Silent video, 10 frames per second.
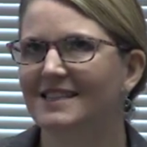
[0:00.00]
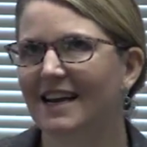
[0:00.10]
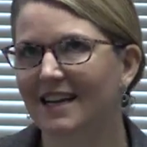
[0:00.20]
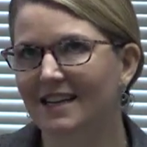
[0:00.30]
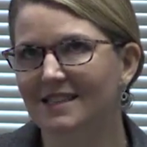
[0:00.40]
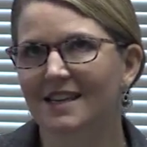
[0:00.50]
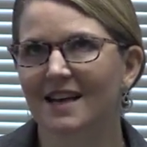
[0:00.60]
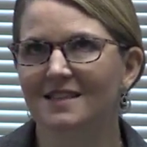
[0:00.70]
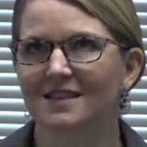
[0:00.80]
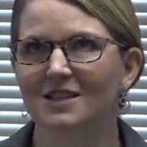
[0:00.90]
Data
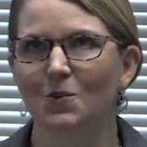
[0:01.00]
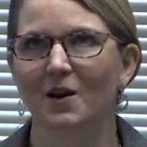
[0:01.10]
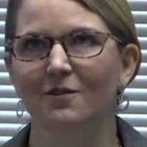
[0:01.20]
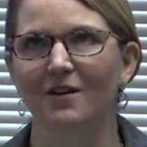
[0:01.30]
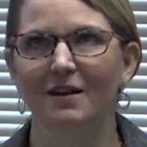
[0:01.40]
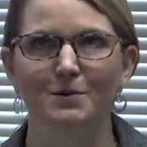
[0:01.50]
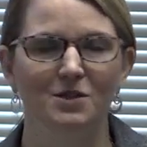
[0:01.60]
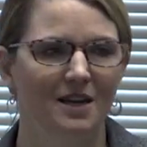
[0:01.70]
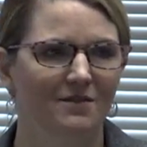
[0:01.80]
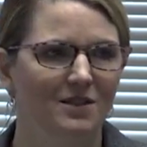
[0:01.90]
says that
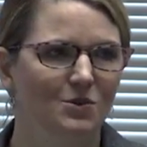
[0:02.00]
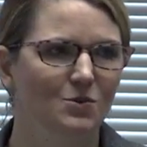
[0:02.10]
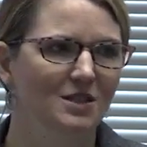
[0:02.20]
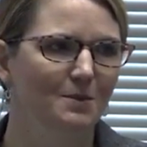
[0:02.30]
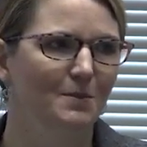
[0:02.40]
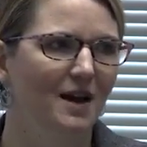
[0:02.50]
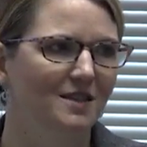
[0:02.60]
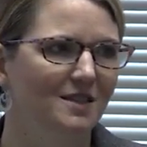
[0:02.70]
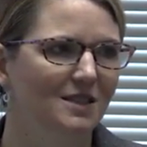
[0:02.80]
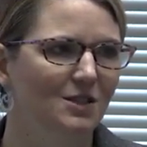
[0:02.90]
25% of the school's
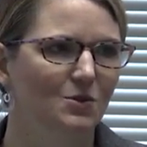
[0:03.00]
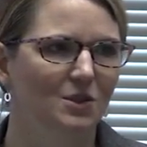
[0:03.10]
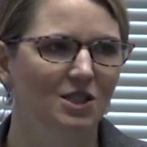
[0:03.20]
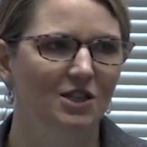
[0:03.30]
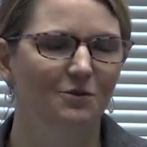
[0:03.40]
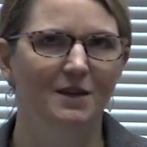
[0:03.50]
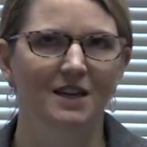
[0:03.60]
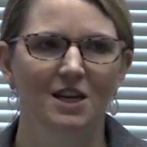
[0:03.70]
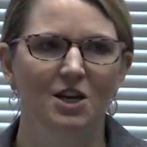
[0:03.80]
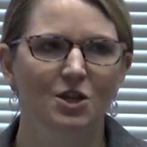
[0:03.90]
impact on student achievement,
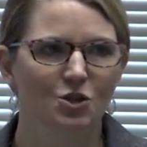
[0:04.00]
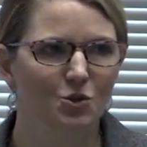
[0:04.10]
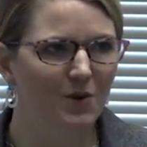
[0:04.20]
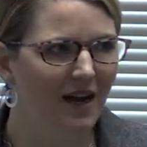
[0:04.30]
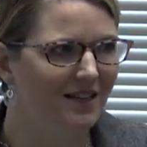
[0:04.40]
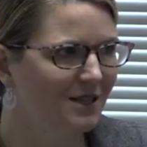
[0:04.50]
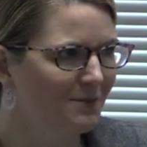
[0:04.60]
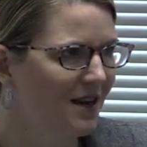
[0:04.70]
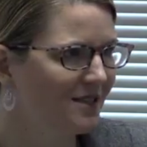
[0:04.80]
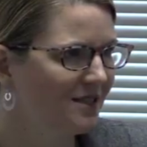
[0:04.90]
direct
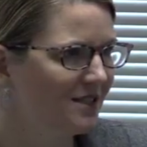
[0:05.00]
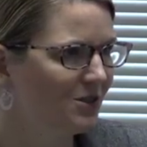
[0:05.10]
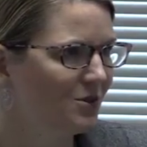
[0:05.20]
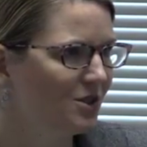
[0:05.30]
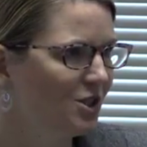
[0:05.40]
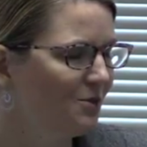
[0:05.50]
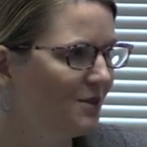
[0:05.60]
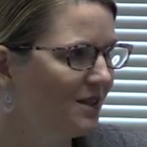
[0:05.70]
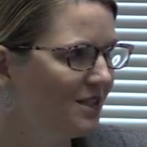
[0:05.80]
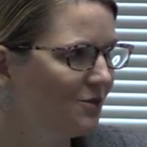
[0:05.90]
impact on student
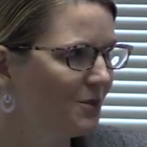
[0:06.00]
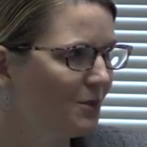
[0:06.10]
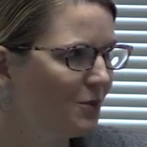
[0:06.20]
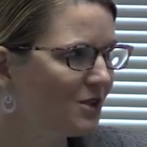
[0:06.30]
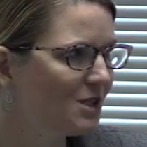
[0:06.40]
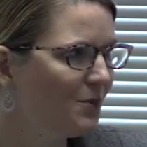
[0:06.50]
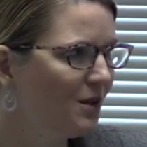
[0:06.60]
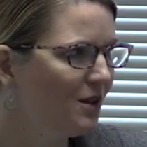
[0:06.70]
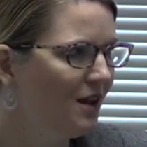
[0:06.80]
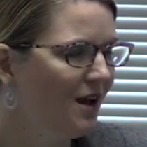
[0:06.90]
achievement is from the
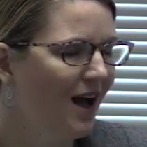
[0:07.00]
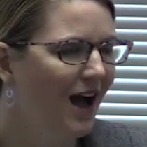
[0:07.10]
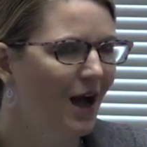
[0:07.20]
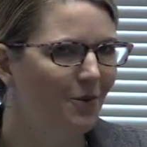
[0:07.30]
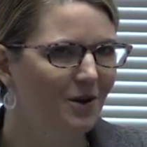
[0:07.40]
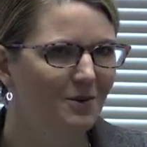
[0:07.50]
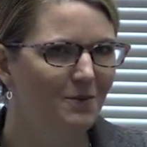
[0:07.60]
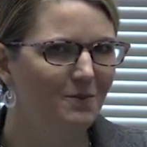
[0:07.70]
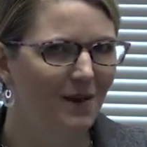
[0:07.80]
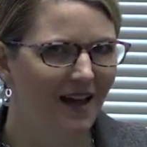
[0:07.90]
principal. I would
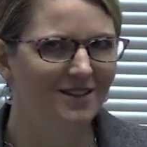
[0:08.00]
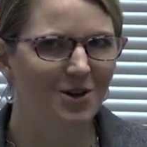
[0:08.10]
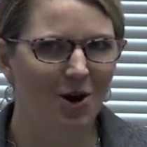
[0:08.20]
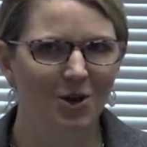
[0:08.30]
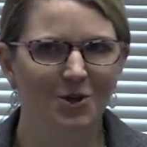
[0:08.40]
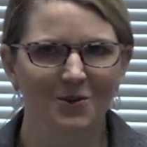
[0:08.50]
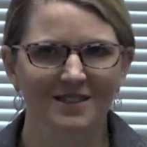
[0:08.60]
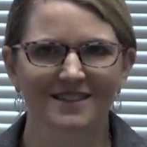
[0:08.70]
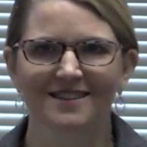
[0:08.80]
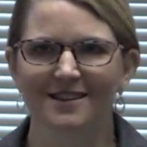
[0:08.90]
beg to argue
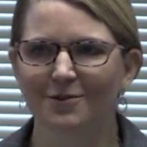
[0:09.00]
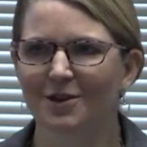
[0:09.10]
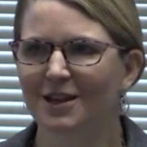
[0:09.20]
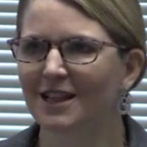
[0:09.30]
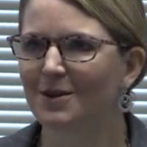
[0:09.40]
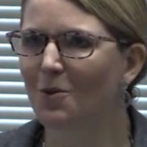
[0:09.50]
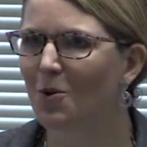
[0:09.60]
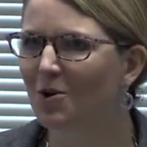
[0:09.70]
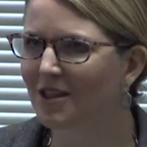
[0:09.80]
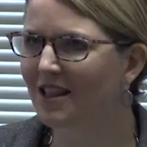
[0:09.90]
it's significantly
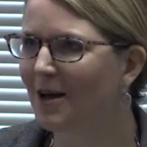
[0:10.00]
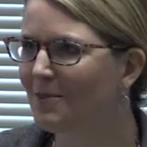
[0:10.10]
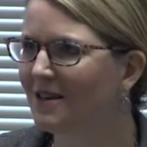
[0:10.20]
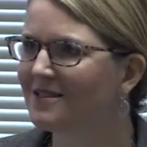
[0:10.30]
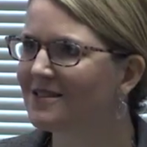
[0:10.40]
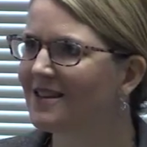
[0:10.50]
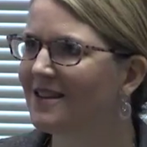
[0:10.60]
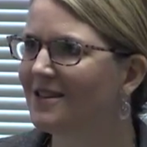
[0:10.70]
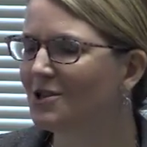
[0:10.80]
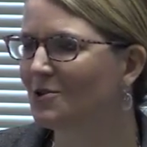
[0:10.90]
more than that because
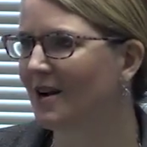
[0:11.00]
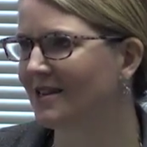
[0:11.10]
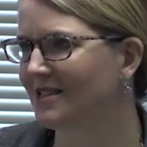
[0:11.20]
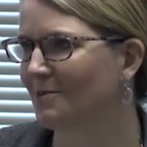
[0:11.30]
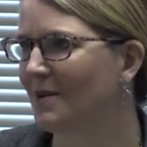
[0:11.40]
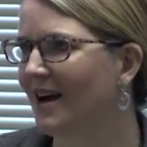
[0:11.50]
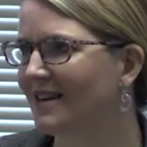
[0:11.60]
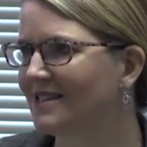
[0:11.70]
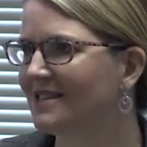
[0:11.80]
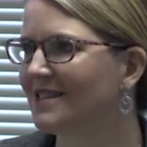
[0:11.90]
the indirect
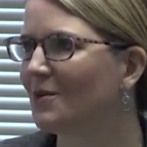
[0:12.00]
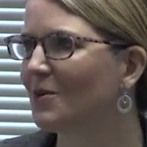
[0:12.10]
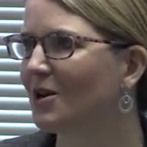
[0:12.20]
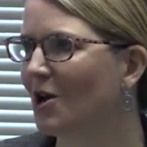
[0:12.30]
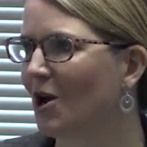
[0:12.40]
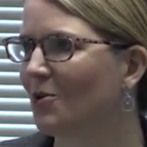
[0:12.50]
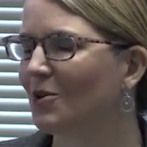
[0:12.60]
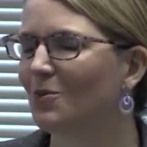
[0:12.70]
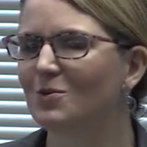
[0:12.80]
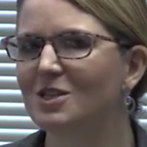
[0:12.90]
impact is that we know
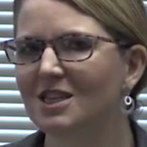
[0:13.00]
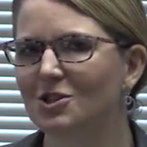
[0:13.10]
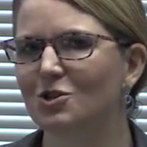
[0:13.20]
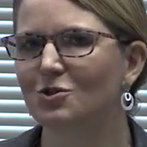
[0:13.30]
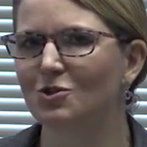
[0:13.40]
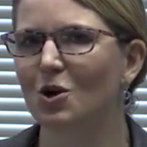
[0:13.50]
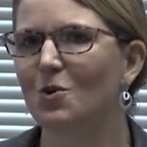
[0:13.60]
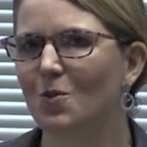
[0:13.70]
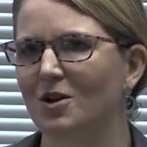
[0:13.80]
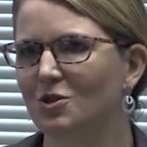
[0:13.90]
that the teachers
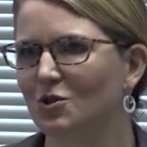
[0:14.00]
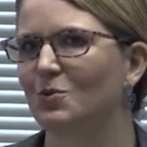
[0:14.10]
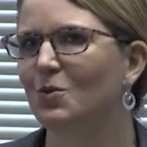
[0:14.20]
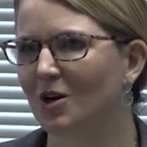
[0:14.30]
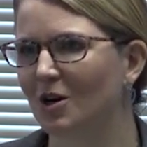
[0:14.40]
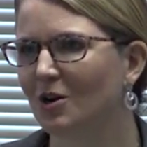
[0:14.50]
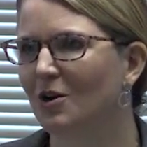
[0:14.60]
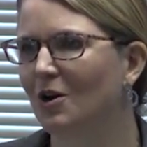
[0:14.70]
don't want to work